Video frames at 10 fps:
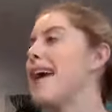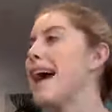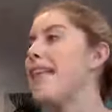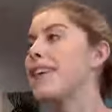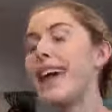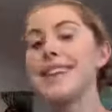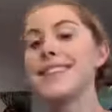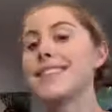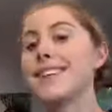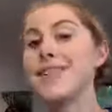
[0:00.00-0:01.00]
And the case
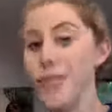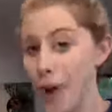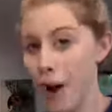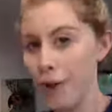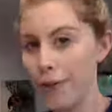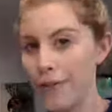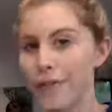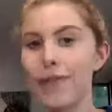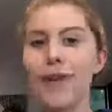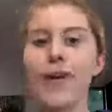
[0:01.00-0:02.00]
is no,
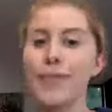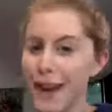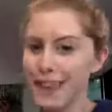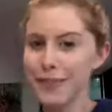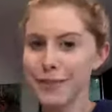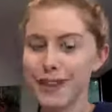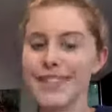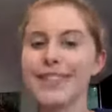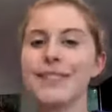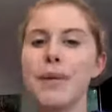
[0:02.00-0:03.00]
for a range of
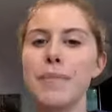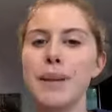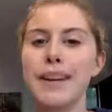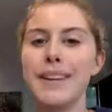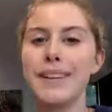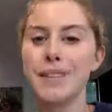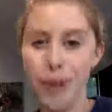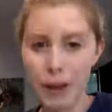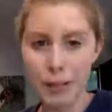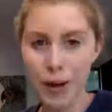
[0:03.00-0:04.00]
reasons, one being
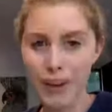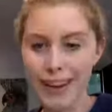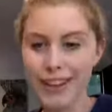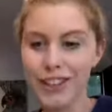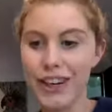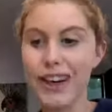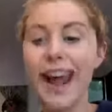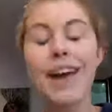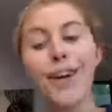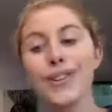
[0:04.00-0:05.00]
cross-pollination,
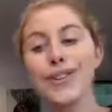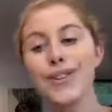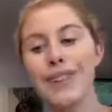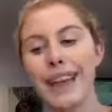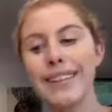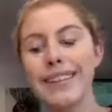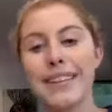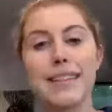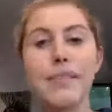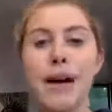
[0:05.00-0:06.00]
and also likely
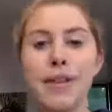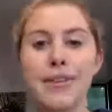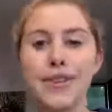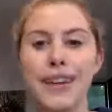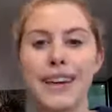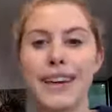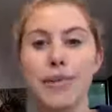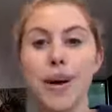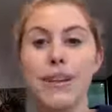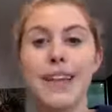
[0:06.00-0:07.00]
that the mother tree
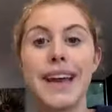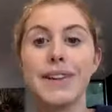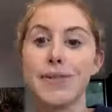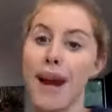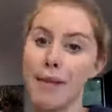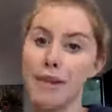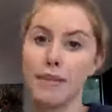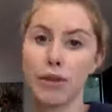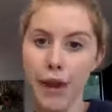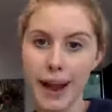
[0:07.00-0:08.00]
was a grafted
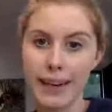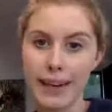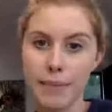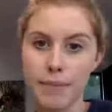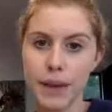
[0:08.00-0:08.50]
variety.